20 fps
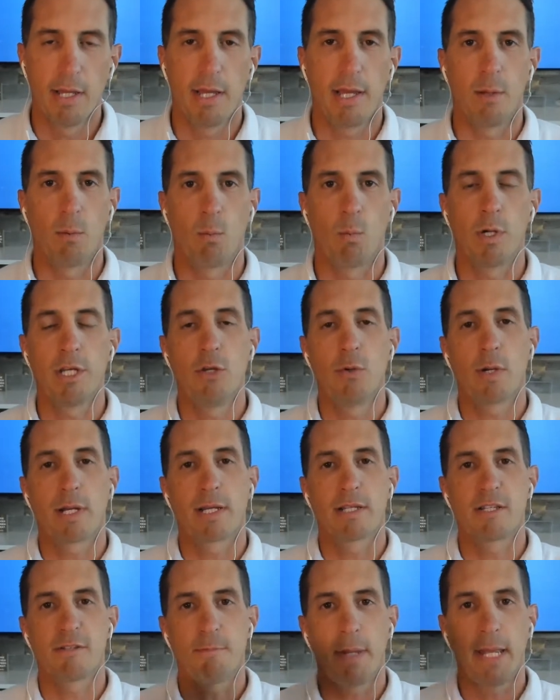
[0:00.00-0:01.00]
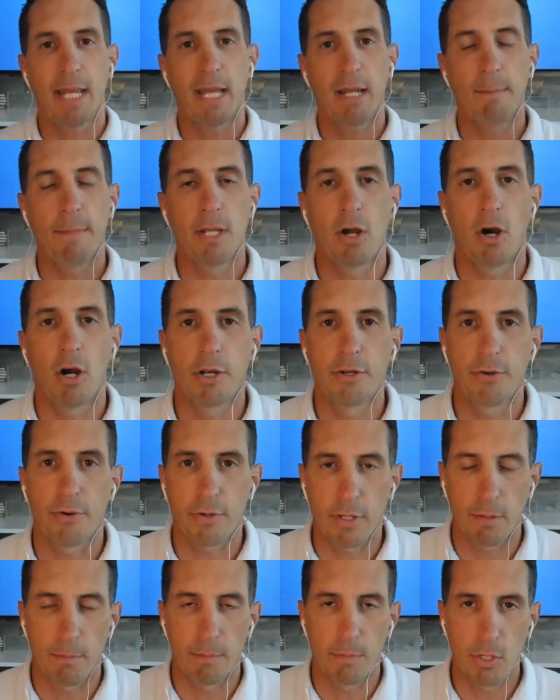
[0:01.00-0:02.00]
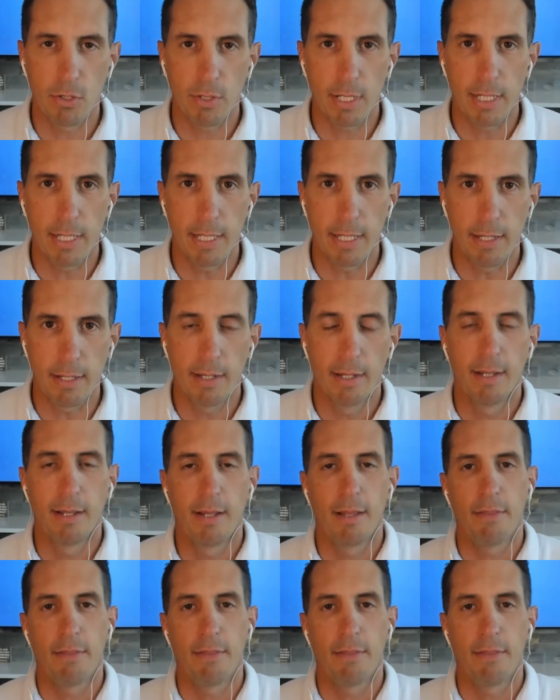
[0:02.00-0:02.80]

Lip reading: And when you expand beyond your community,